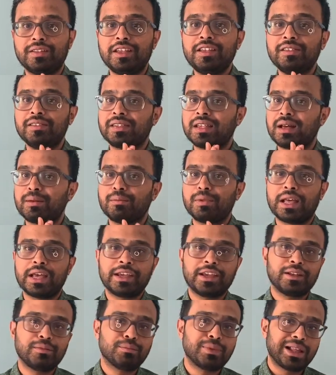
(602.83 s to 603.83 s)
the sub,
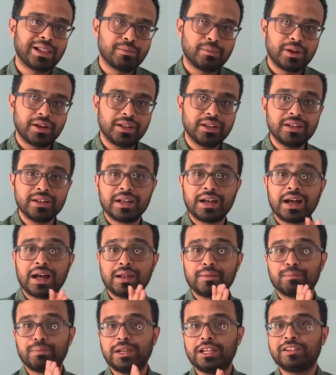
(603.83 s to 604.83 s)
like and bell button,
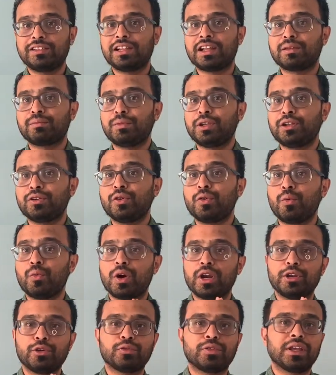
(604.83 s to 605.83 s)
and please let me know
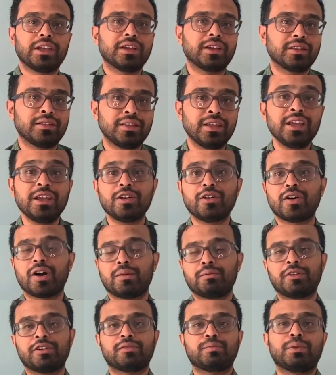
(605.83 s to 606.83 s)
what you think in the
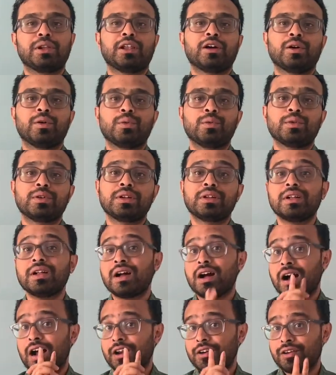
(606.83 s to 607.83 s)
comments below.
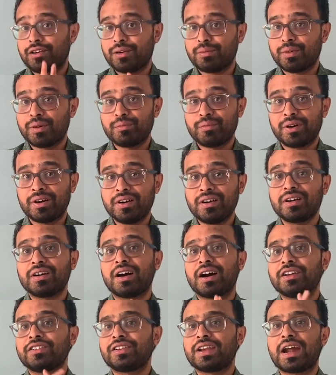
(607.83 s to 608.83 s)
And remember,
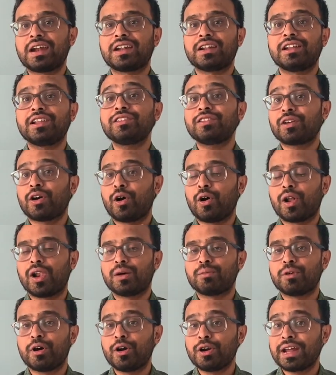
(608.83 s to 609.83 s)
our channel is all
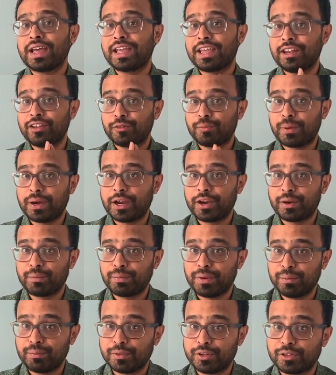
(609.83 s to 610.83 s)
about inspiring
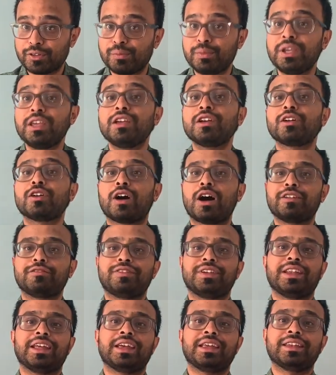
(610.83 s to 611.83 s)
people to be
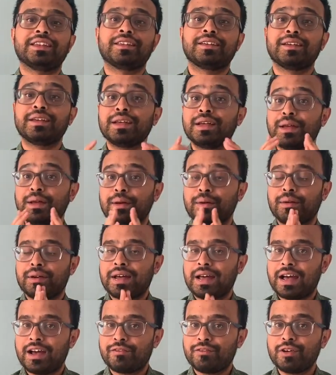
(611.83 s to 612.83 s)
confident.
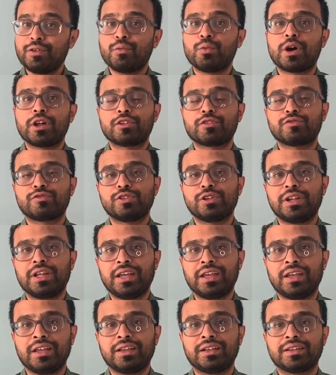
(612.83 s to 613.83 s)
Have a wonderful
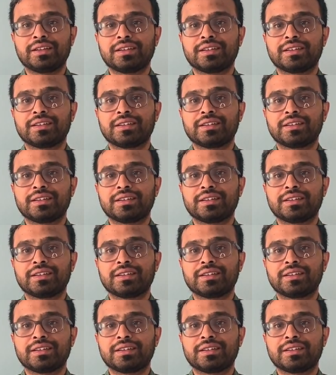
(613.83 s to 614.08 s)
day.